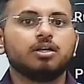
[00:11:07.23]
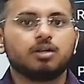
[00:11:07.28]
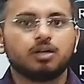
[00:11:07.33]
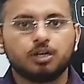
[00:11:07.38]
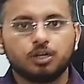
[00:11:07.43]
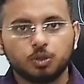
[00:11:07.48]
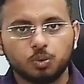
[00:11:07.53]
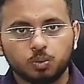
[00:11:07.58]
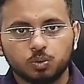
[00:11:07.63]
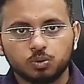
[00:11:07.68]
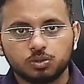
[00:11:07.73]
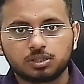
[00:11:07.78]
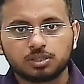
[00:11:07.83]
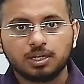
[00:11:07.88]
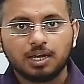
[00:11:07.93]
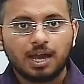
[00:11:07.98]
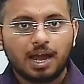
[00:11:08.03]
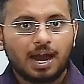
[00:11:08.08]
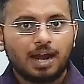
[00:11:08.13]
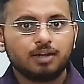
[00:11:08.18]
reduced
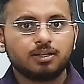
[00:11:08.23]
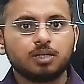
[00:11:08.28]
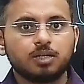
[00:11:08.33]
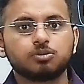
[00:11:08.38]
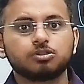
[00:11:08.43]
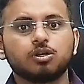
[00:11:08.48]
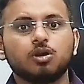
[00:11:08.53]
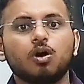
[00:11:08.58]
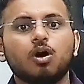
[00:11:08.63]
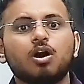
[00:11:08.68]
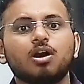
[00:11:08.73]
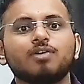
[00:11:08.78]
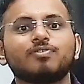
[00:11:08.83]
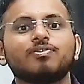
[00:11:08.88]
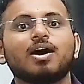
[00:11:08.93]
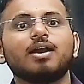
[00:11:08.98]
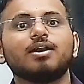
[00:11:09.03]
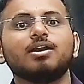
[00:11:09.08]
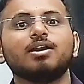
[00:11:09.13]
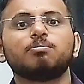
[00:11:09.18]
and there was a lot of
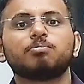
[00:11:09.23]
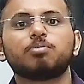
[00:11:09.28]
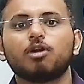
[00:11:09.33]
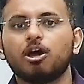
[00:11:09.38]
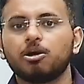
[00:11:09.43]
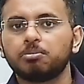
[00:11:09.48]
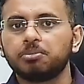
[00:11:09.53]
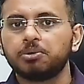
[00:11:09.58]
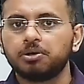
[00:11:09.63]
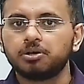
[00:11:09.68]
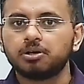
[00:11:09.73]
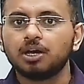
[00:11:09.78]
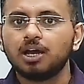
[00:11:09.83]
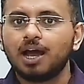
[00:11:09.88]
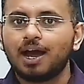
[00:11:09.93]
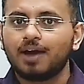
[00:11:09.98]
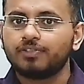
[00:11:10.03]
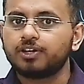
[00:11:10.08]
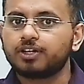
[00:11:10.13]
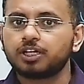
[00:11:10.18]
unemployment,
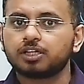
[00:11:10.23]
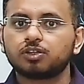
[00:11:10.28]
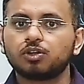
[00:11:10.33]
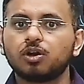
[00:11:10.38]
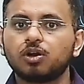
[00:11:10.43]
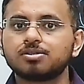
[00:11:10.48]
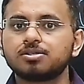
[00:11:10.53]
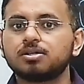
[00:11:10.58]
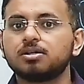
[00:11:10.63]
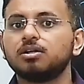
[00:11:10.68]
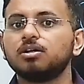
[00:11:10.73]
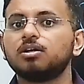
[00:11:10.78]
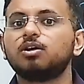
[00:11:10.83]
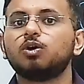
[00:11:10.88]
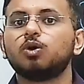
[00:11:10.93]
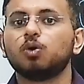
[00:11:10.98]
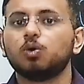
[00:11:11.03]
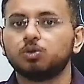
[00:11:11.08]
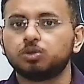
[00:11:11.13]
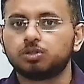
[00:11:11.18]
and the technological
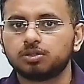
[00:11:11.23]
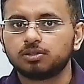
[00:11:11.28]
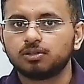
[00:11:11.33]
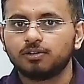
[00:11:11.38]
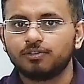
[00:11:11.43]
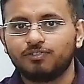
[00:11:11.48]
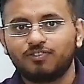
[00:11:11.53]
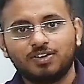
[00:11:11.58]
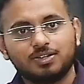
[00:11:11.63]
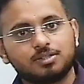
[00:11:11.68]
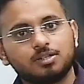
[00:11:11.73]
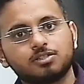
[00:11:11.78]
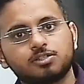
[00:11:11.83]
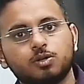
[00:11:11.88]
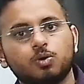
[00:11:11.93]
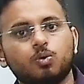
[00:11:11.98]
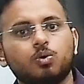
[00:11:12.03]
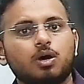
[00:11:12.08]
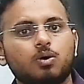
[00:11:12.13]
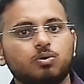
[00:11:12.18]
growth faced a
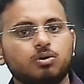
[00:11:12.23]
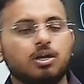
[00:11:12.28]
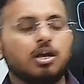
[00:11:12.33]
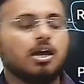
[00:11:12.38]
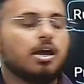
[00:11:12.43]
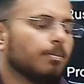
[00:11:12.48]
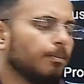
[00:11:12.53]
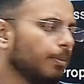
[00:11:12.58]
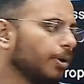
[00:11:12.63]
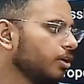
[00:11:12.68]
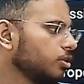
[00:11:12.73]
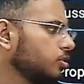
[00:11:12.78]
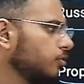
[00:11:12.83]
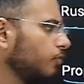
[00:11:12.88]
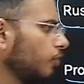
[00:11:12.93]
slowdown. Because of